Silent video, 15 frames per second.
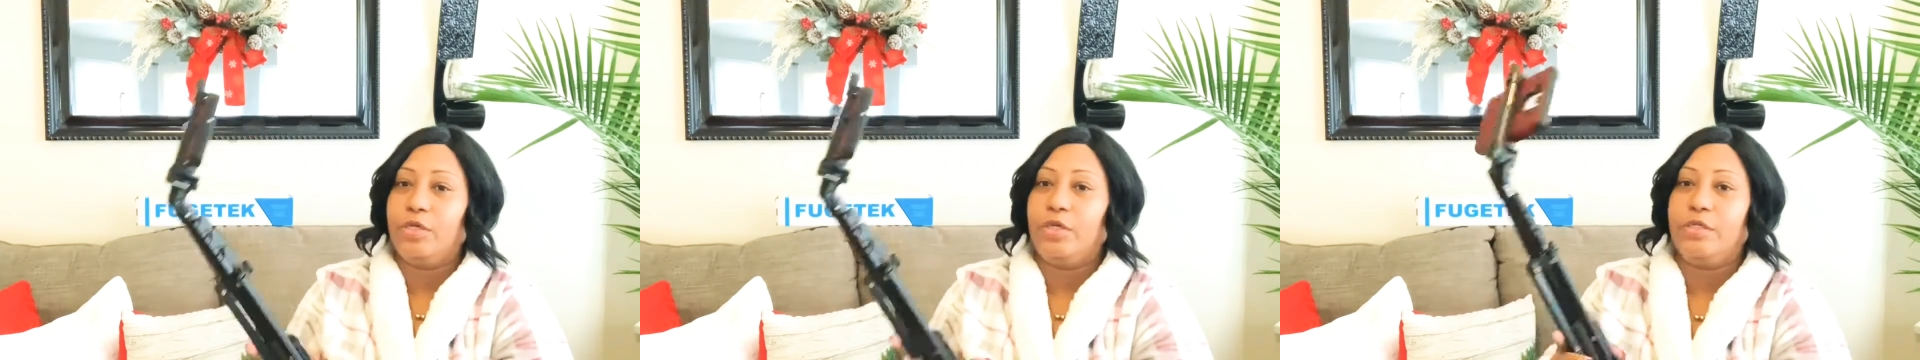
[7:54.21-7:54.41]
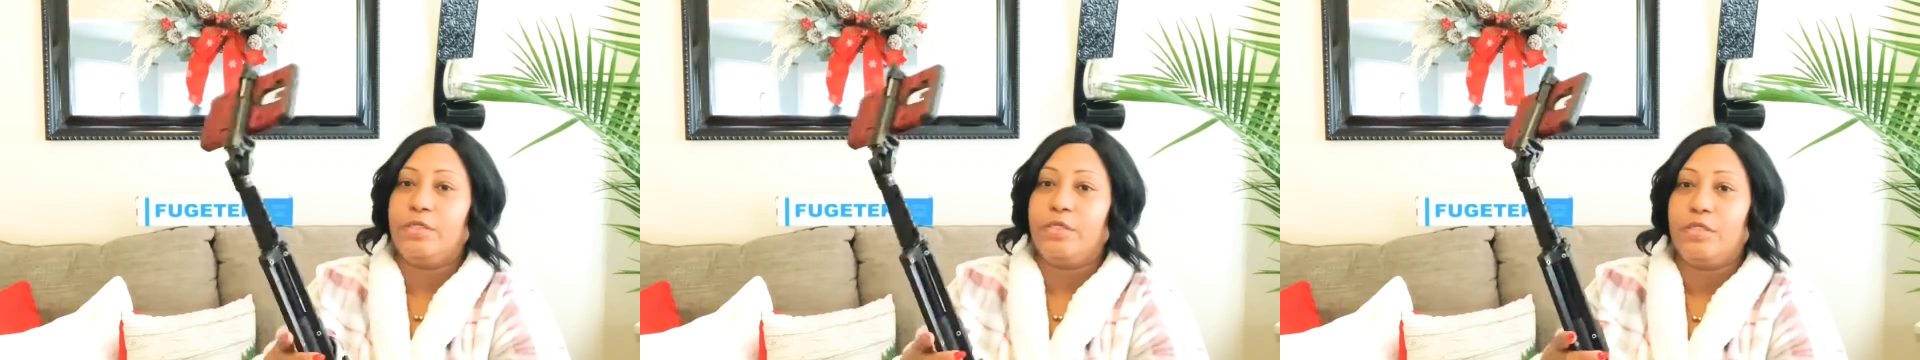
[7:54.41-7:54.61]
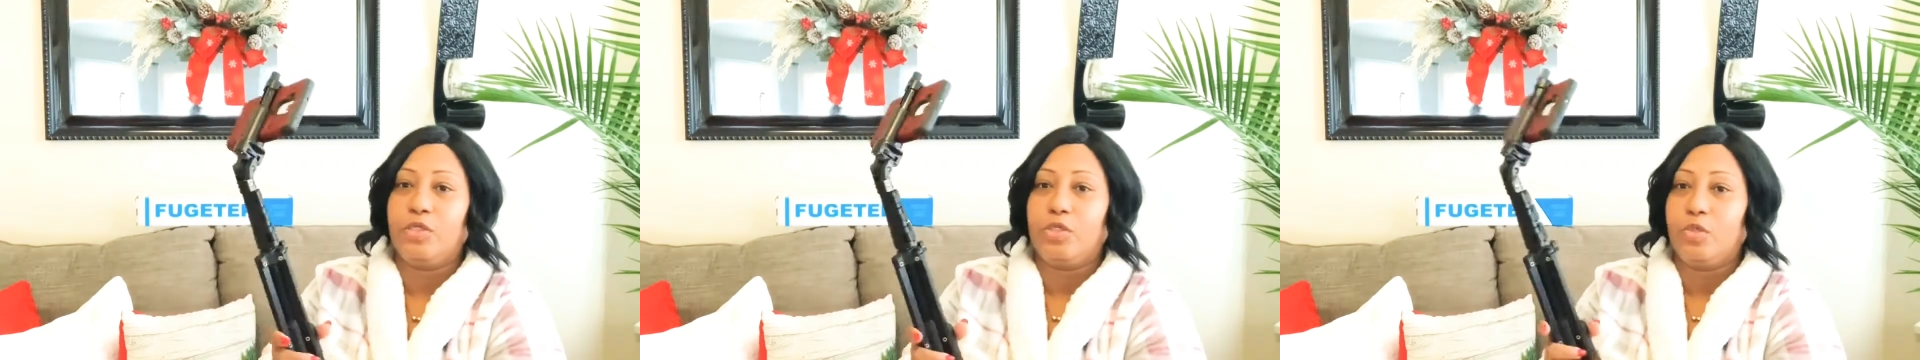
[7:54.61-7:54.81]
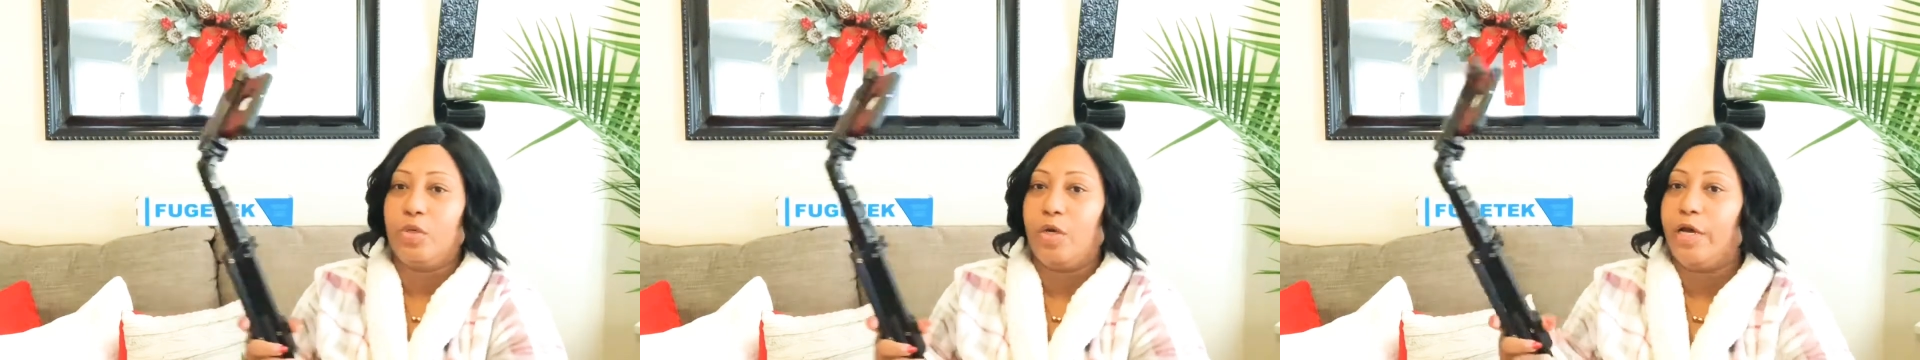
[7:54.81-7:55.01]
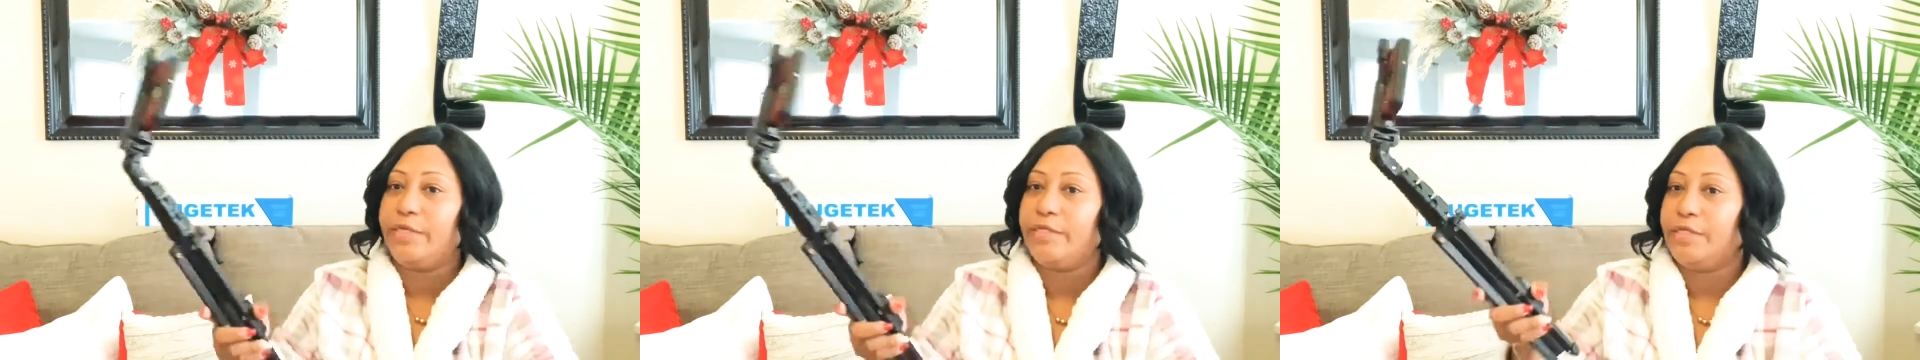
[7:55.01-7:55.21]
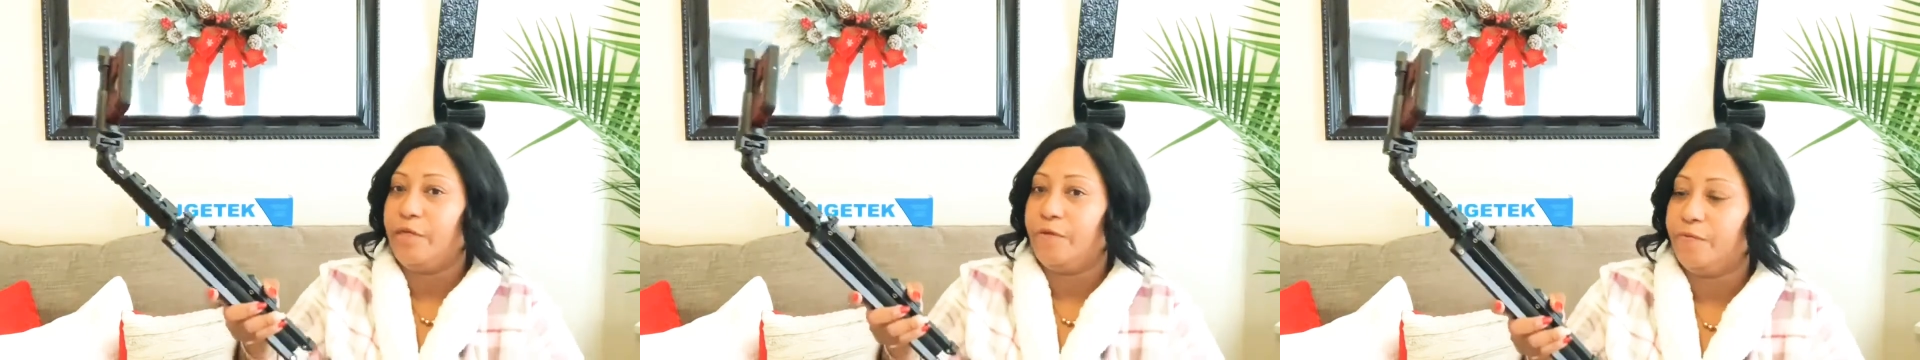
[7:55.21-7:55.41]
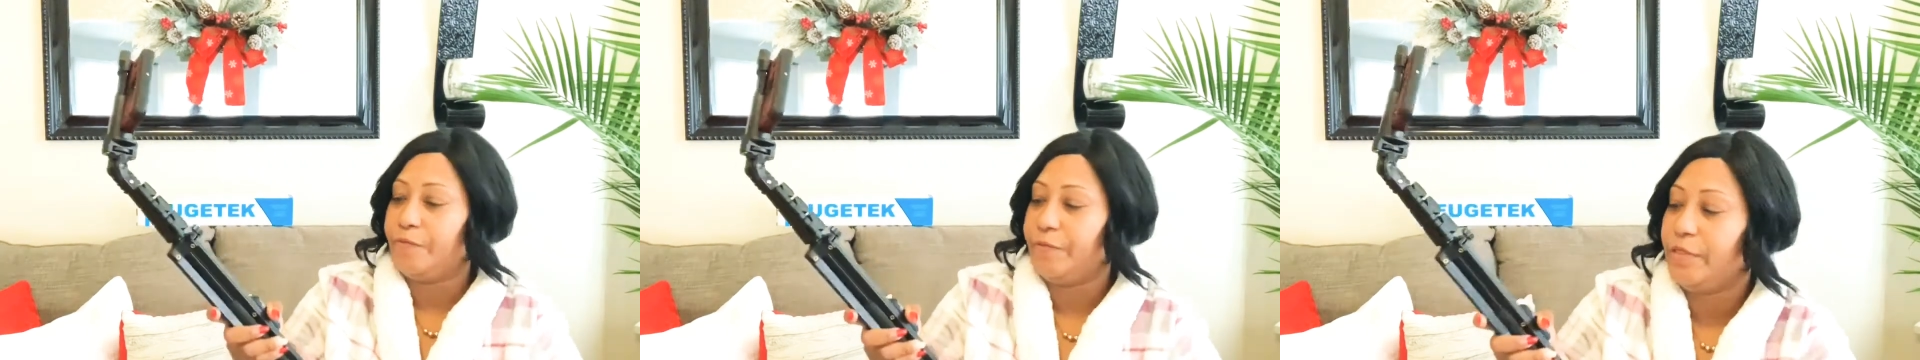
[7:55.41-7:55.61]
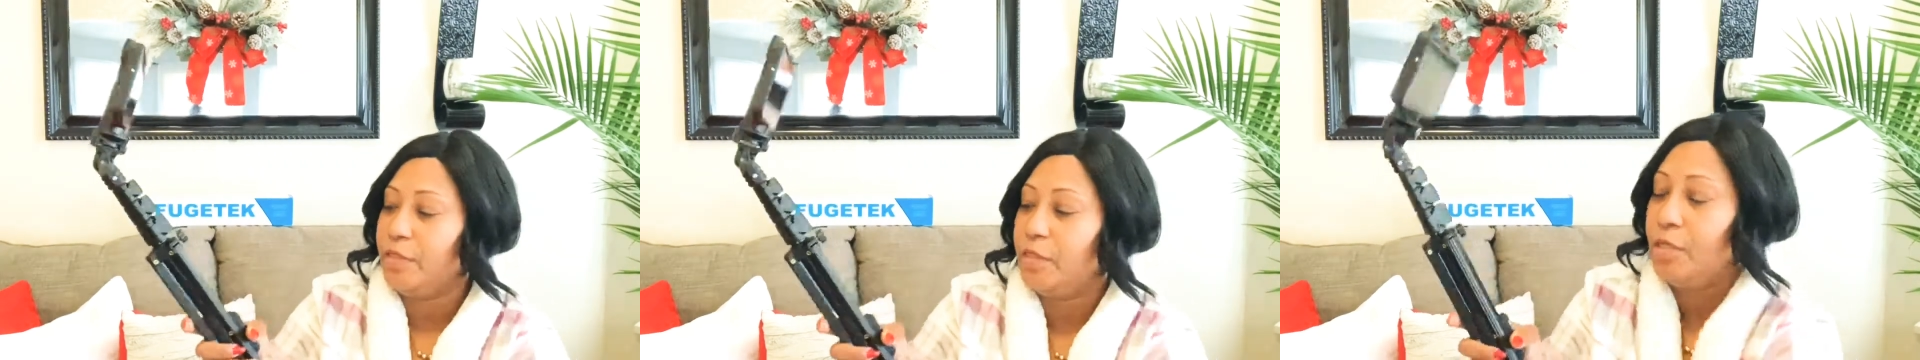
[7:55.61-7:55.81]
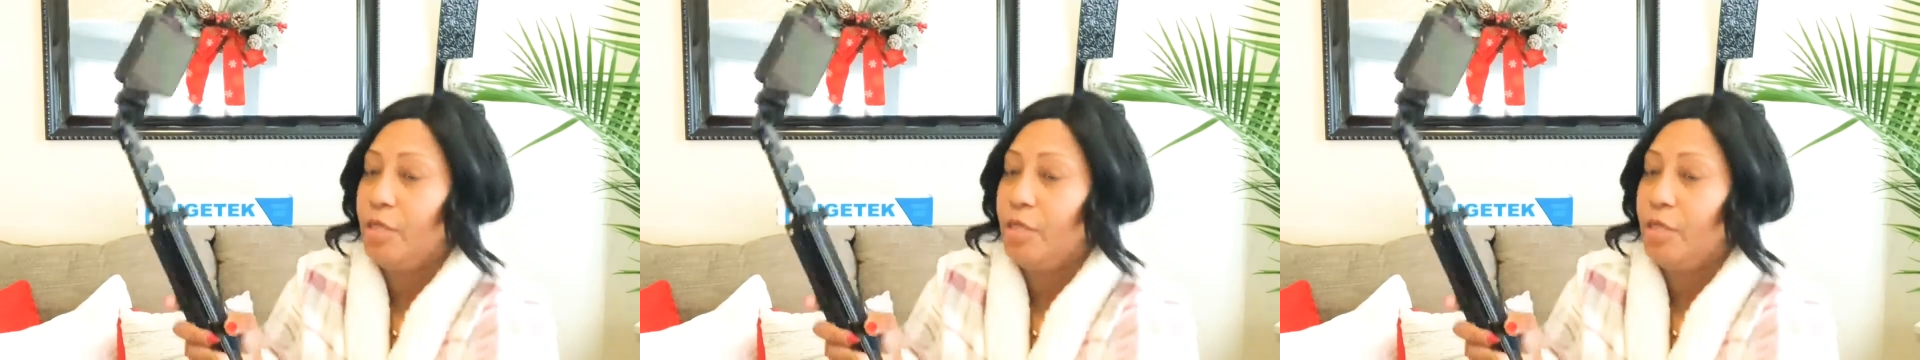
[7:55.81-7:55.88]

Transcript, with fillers: turns into a selfie.